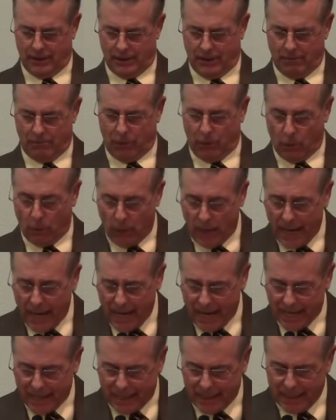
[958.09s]
But
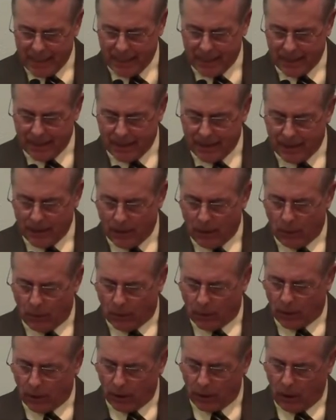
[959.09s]
we
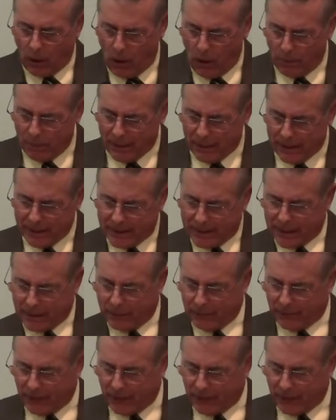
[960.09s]
were all hoping that it was